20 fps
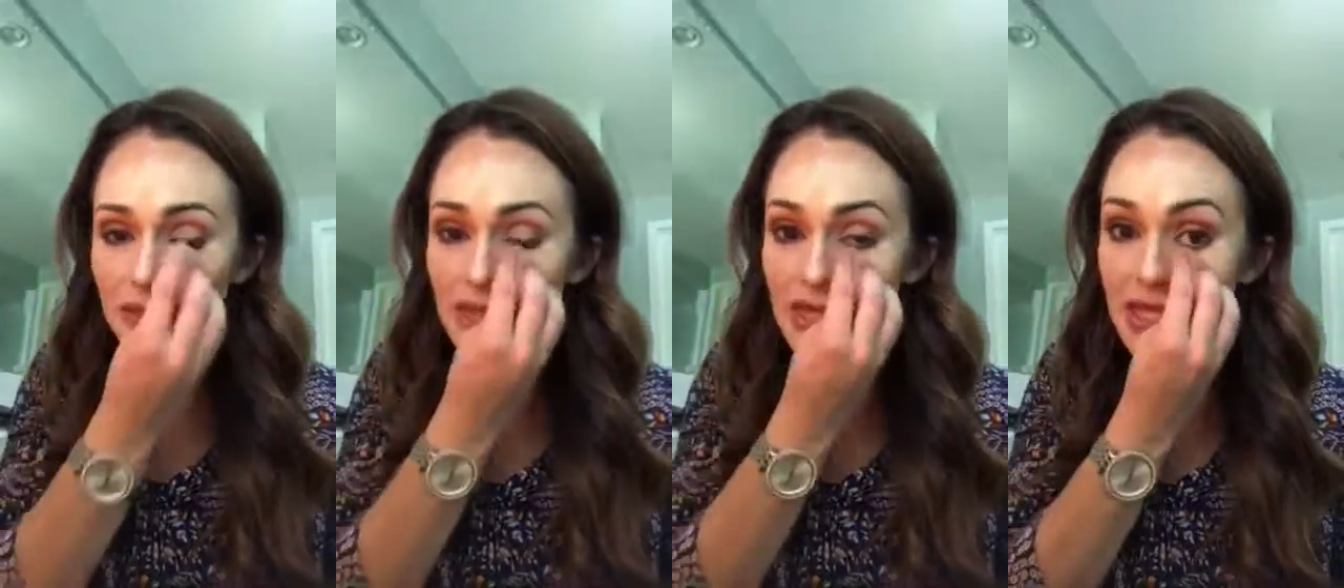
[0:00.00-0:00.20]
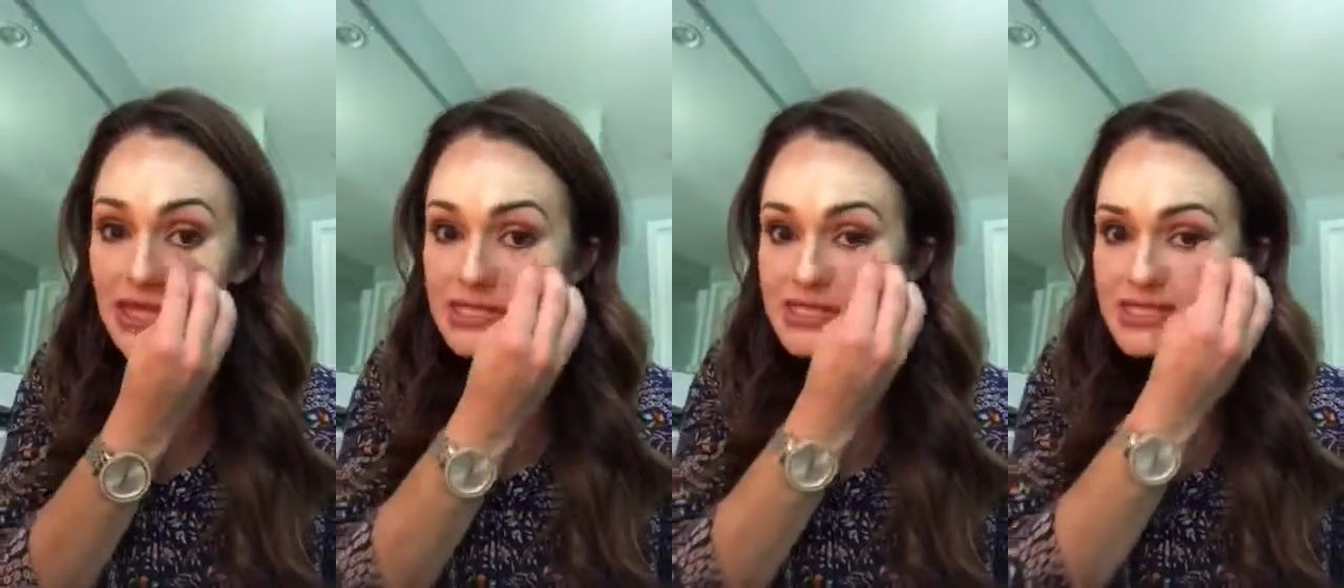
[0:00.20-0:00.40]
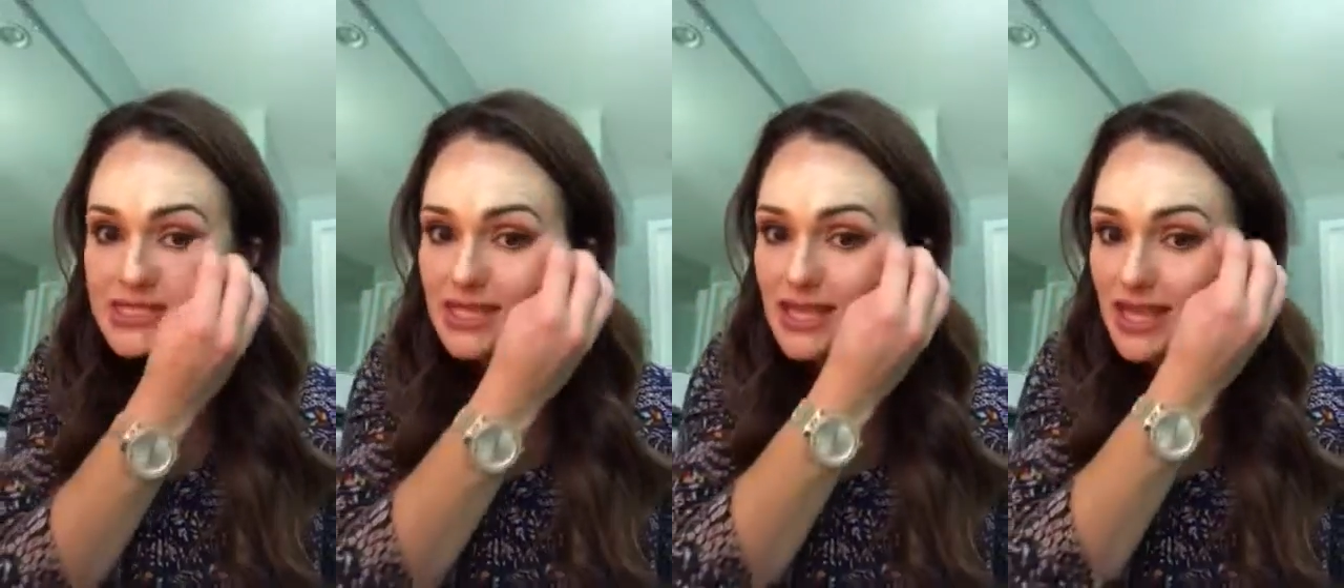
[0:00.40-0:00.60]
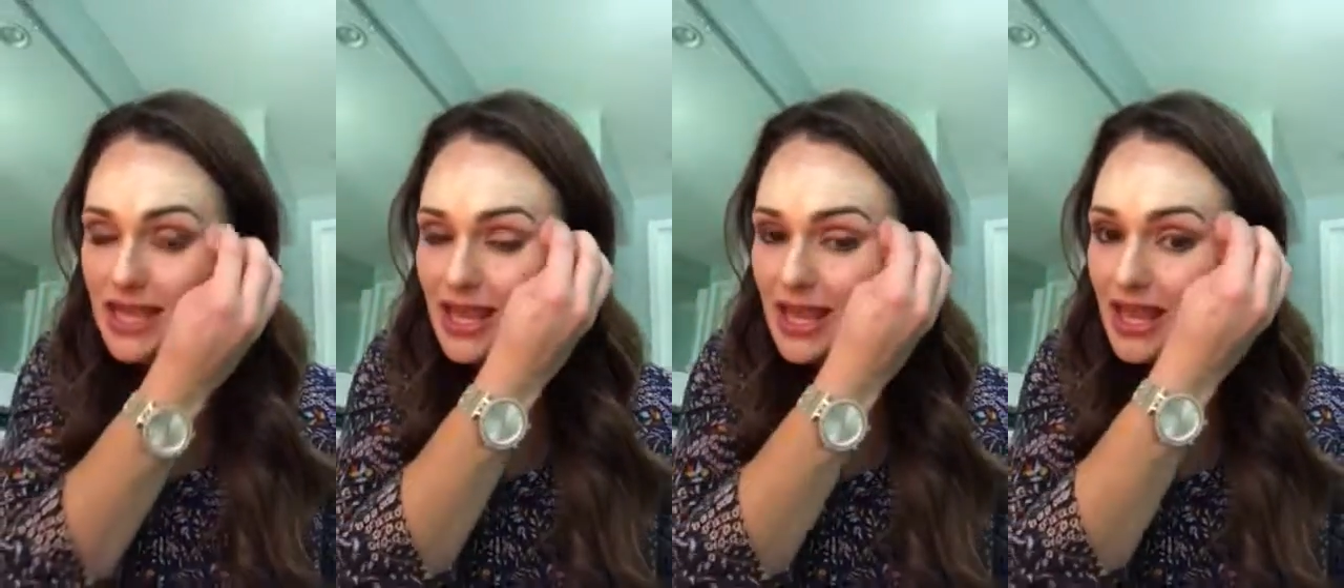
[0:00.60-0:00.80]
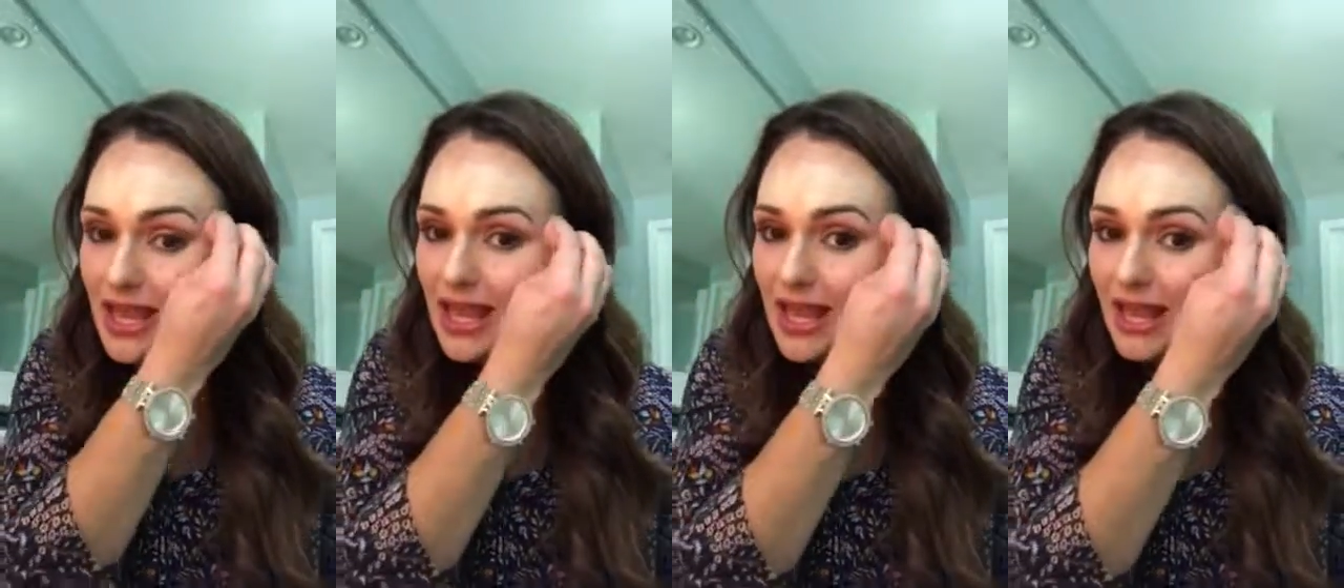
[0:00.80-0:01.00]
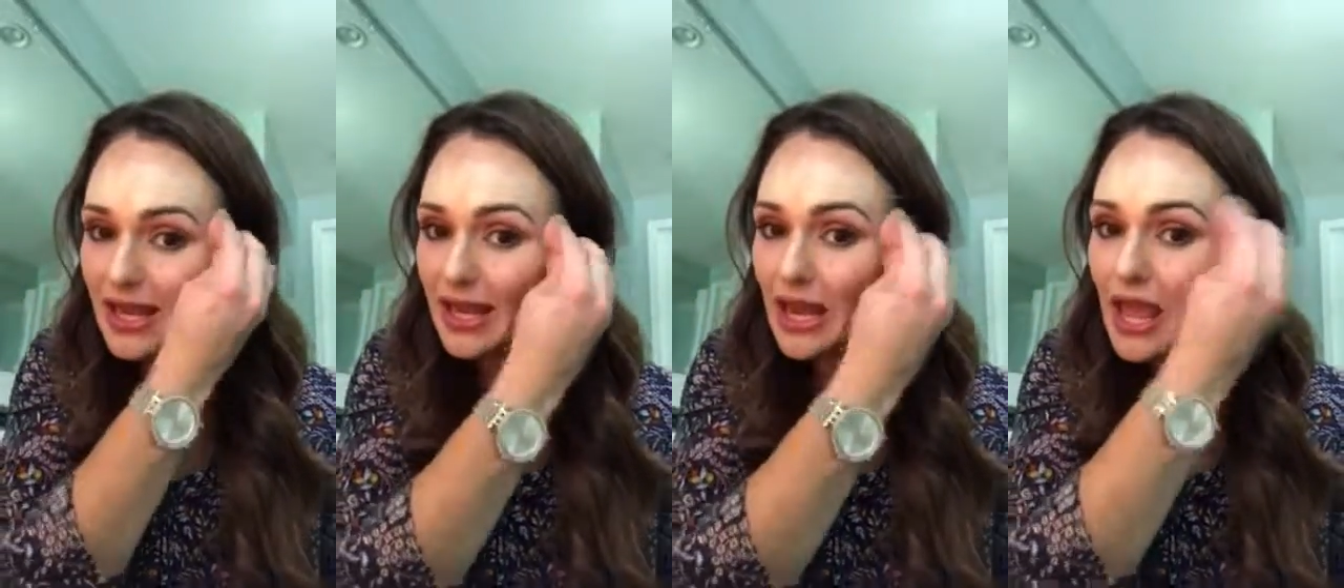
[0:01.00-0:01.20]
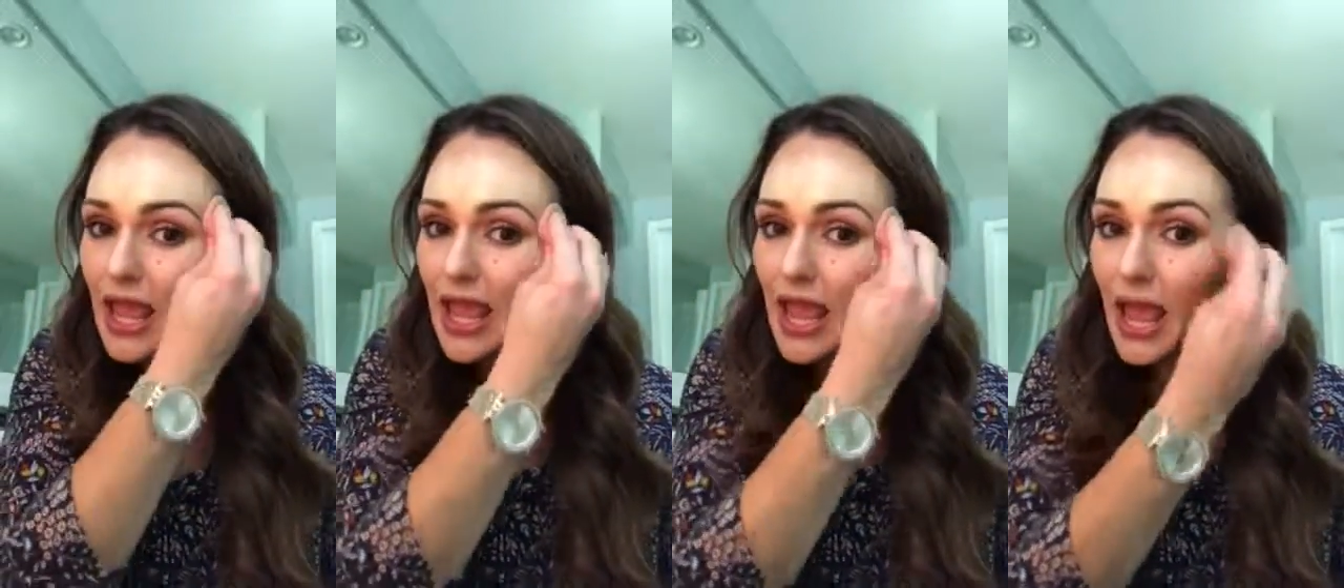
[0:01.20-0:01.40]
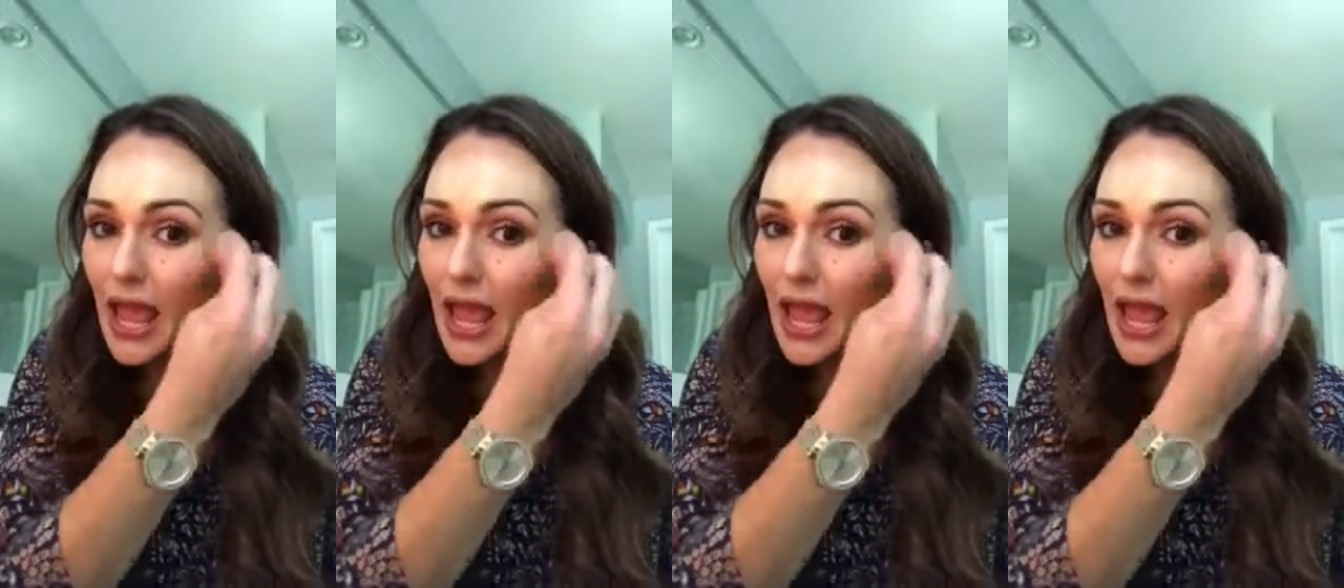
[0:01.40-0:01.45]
this in.